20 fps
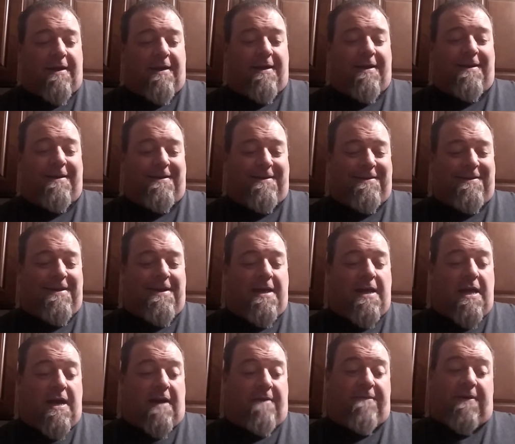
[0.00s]
I
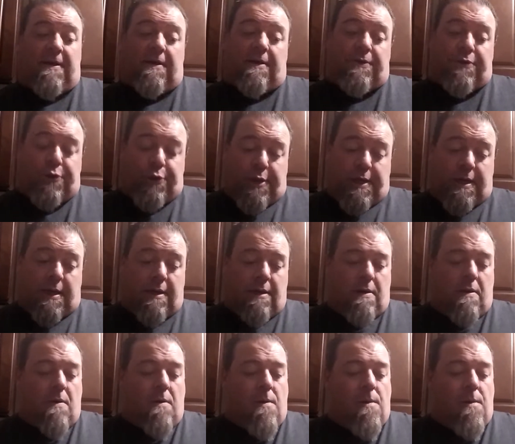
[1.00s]
found a little trick